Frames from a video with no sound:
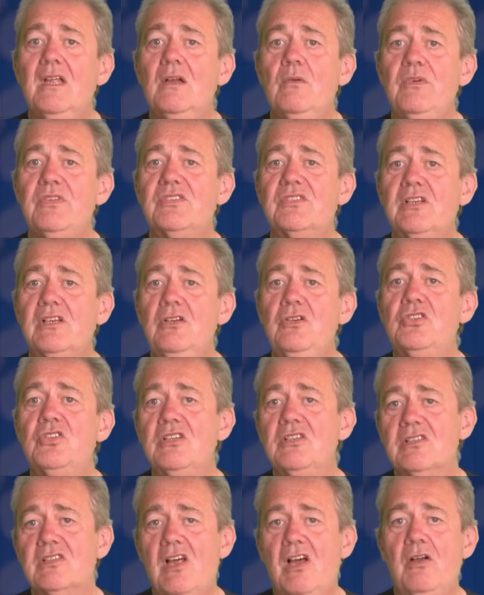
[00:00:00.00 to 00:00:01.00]
With
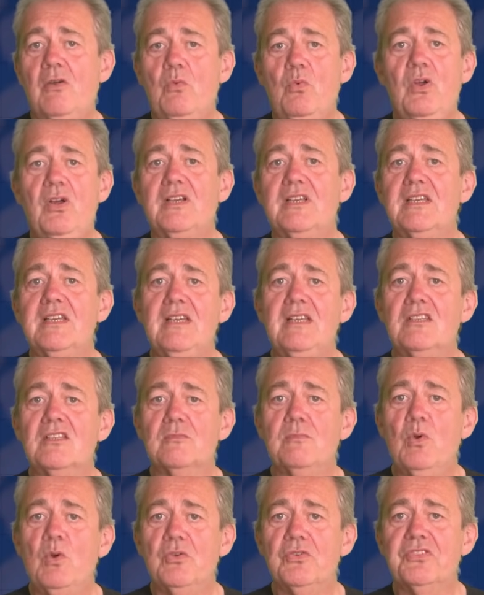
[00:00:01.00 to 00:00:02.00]
solutions like working in
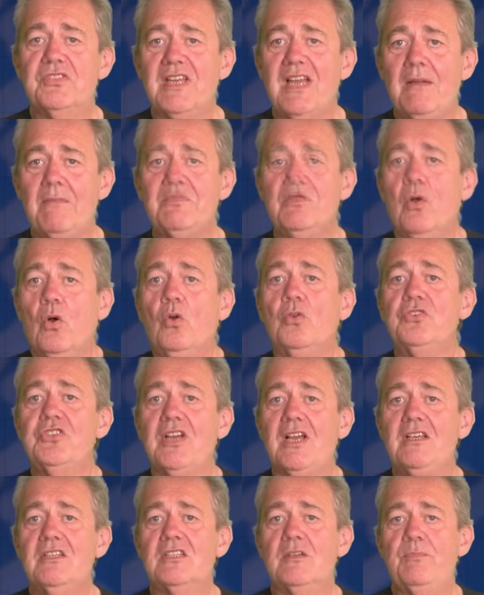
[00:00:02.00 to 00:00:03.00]
small steps, all
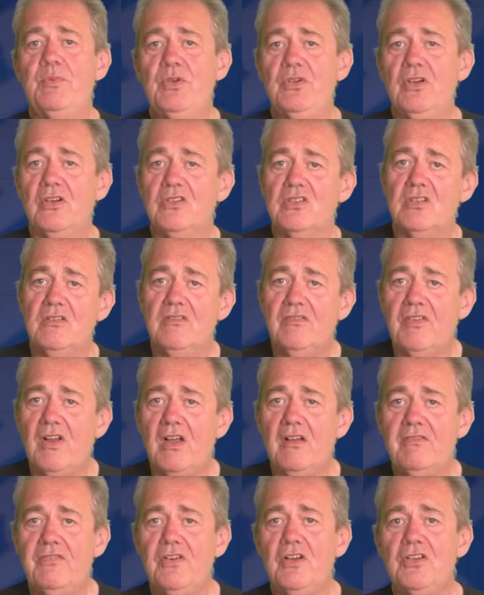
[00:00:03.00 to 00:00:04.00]
change to production
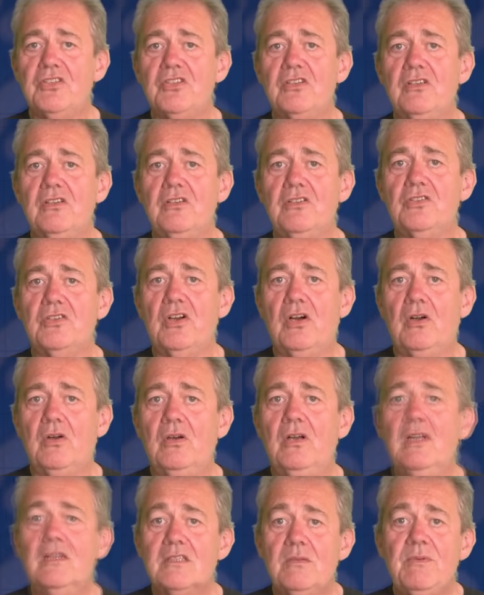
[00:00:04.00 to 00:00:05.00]
via version control
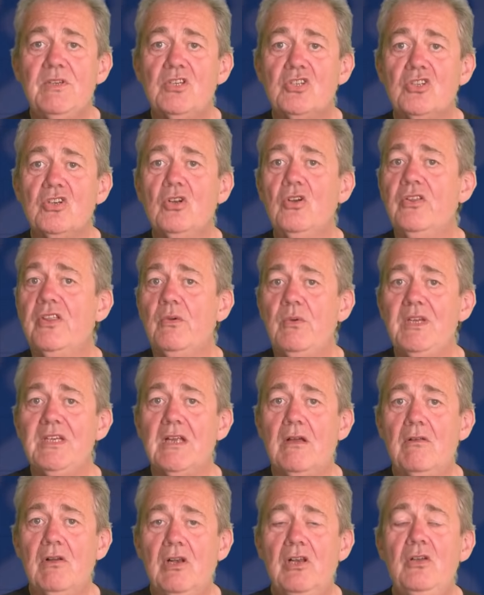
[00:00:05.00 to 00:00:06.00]
to be sure that we
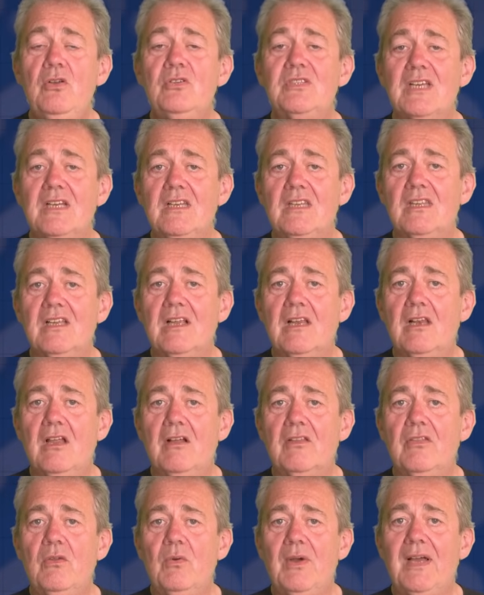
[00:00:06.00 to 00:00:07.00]
don't lose anything
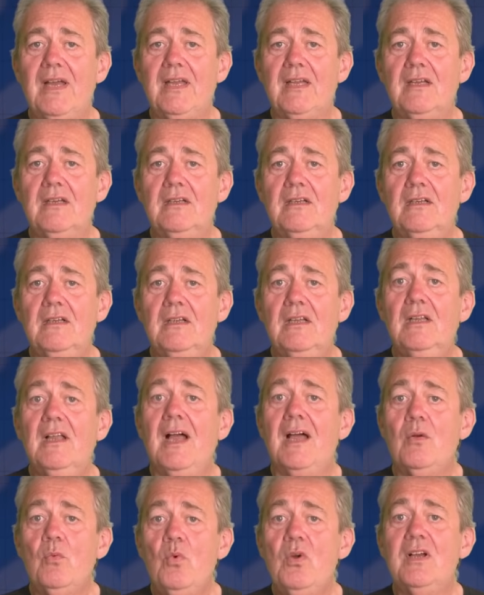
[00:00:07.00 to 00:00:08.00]
along the way,
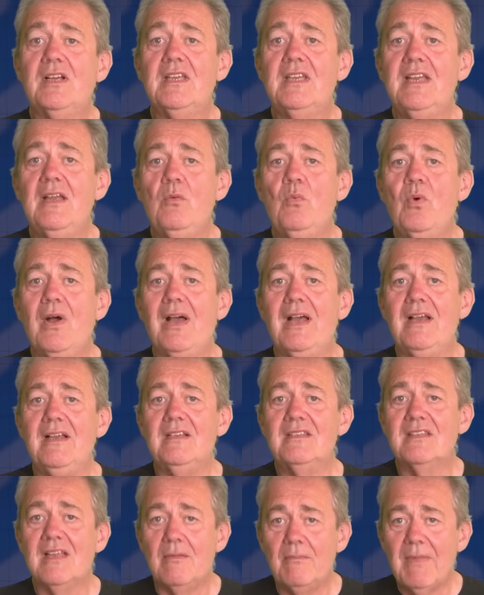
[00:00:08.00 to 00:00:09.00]
and working in
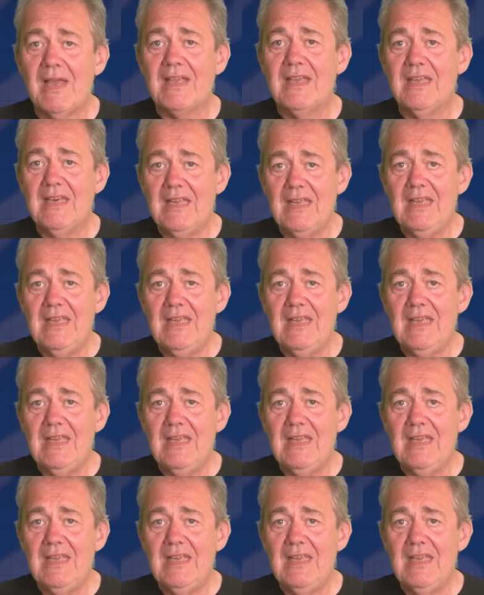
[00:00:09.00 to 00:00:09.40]
ways that make it